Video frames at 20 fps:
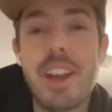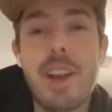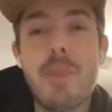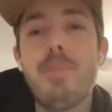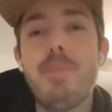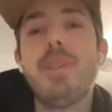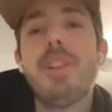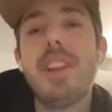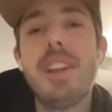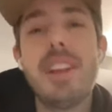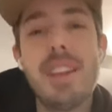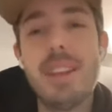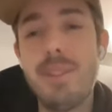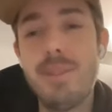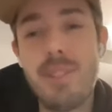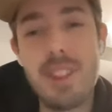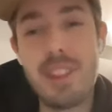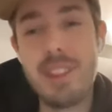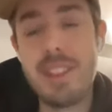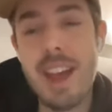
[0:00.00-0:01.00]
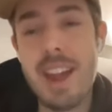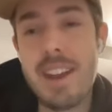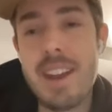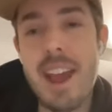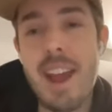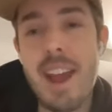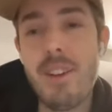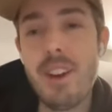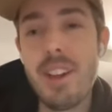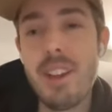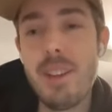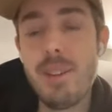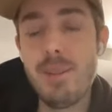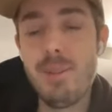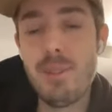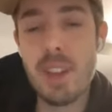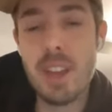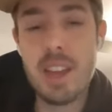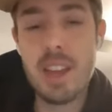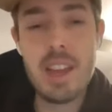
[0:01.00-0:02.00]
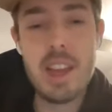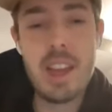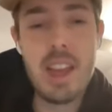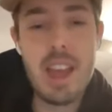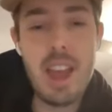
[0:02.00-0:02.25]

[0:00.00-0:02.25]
Like I believe that narrative.